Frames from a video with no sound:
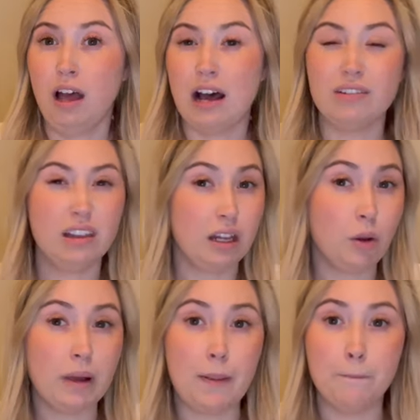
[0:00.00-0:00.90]
have a little
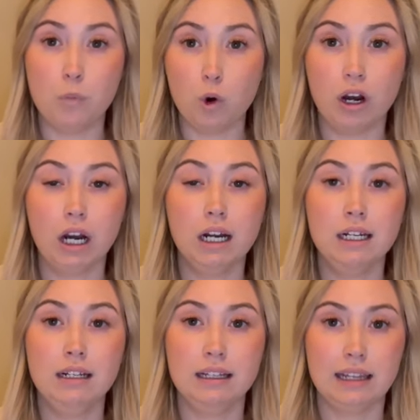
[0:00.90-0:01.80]
bit more
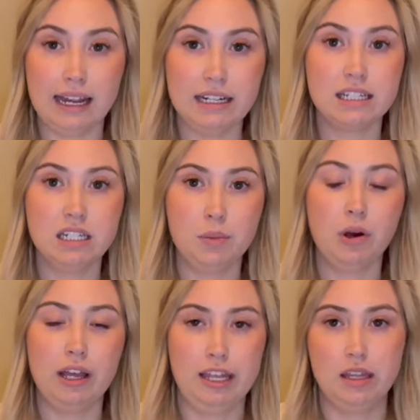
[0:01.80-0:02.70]
lights to
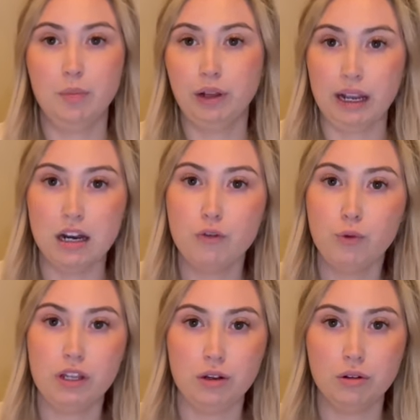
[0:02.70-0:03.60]
put in the plan if
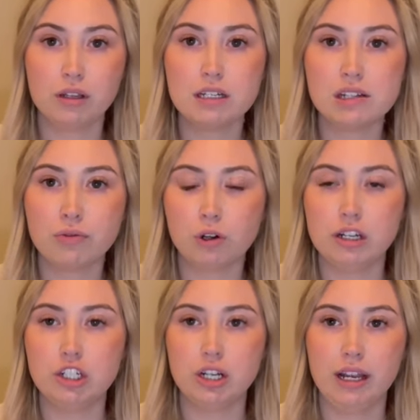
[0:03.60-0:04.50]
we utilize
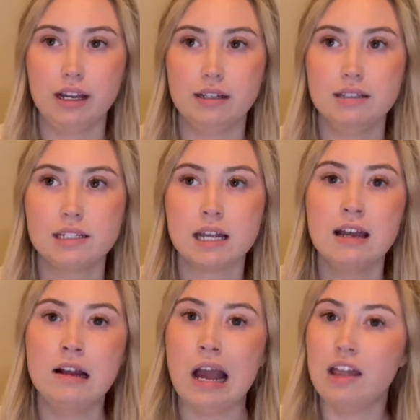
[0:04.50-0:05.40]
4-inch cans.
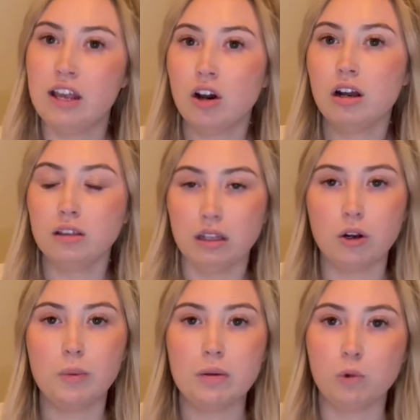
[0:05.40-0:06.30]
And they are a little
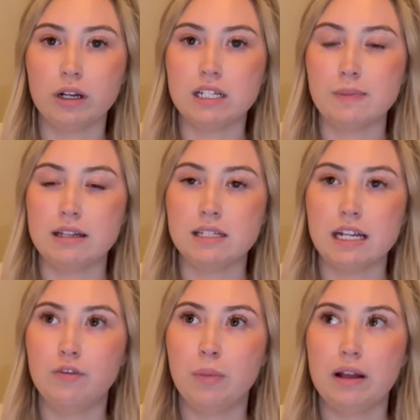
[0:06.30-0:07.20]
bit more
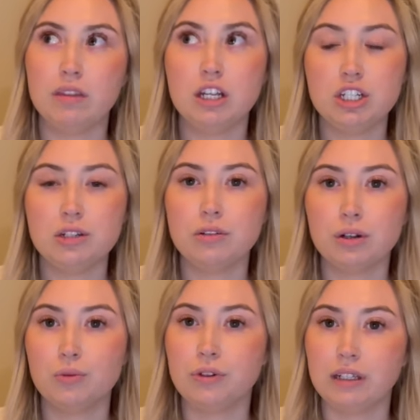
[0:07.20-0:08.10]
expensive, but they do look
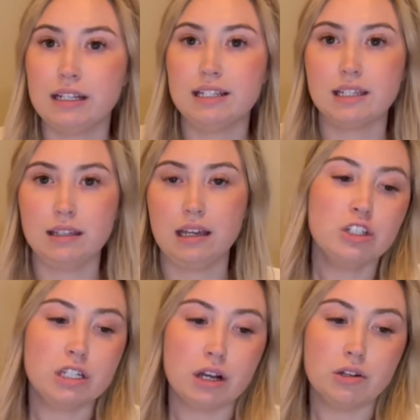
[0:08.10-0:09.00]
really sleek.
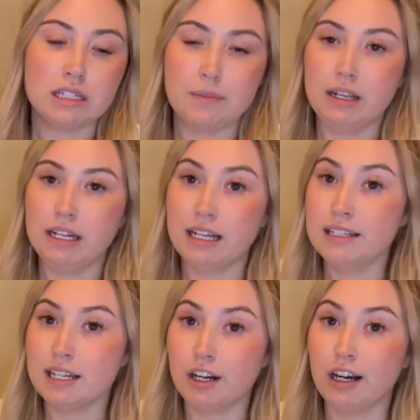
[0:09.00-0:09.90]
So something to
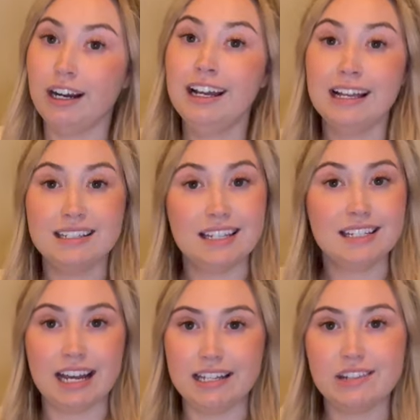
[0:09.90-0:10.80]
consider is the
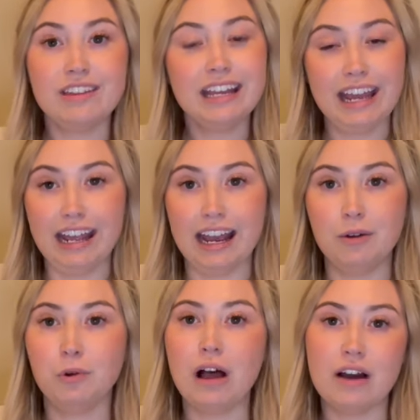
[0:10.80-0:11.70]
size of the can
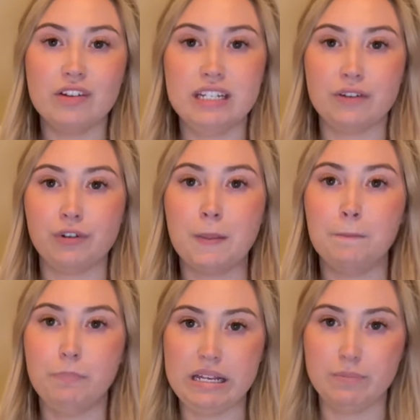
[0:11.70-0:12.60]
will have a different
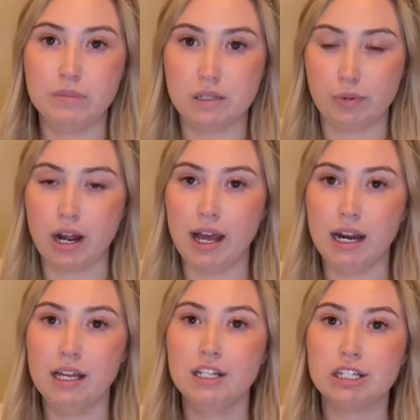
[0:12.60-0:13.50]
beam spread.
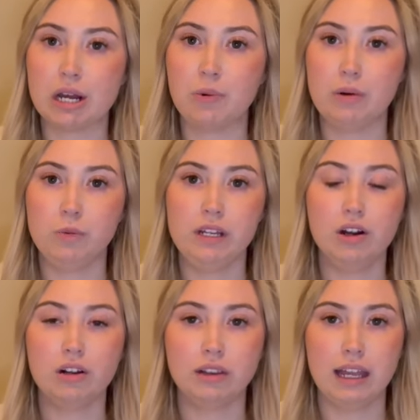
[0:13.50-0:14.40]
So when we
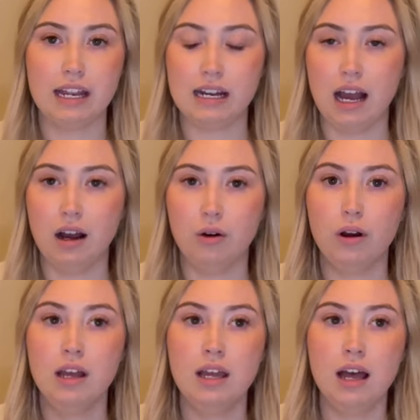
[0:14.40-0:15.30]
are laying
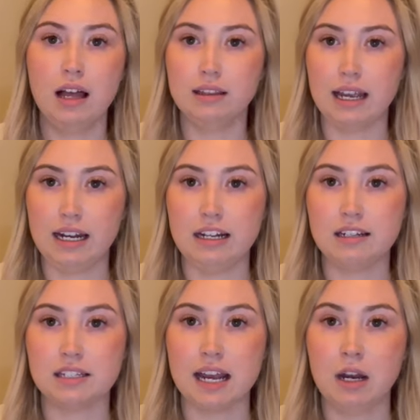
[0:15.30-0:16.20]
out a lighting
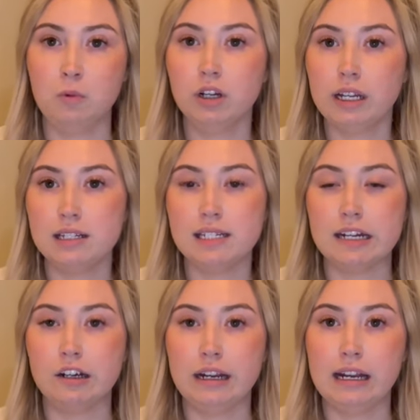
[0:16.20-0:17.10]
design, we're
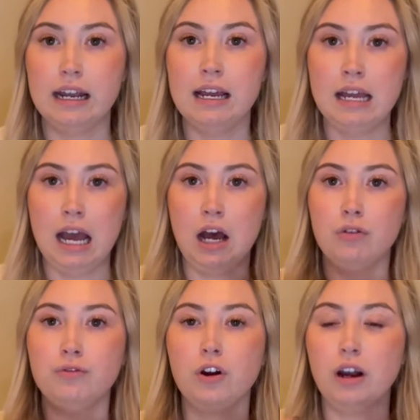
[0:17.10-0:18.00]
considering how
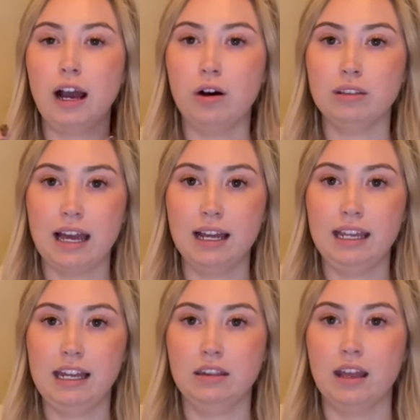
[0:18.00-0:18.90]
far out that
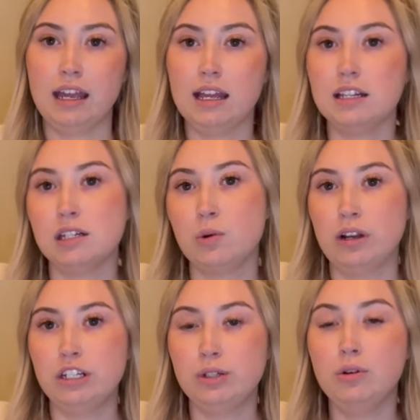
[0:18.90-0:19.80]
can light is going
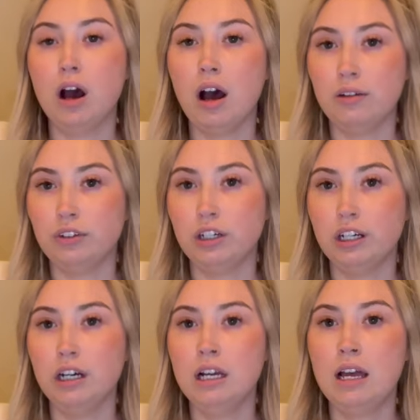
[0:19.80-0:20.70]
to
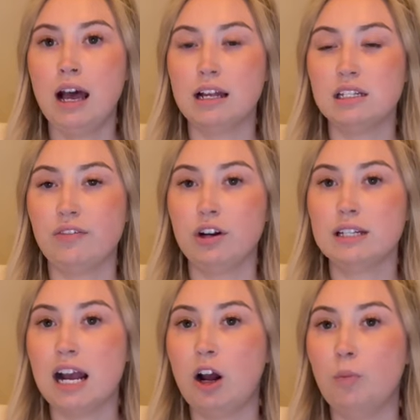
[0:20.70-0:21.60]
cover as far as
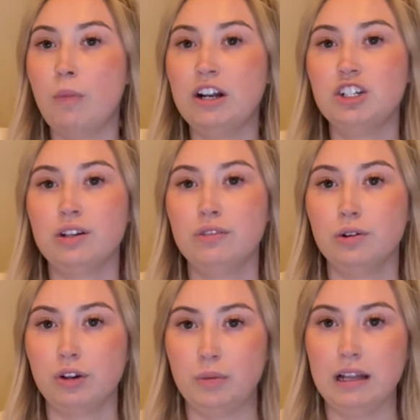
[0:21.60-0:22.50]
how much of the
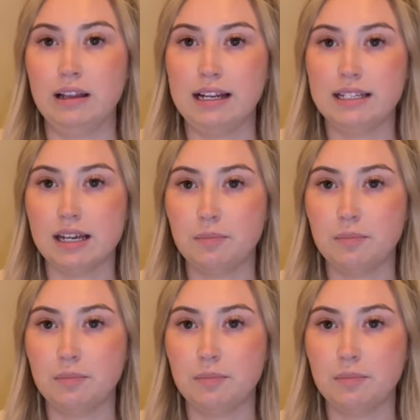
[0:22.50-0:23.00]
room it lights up.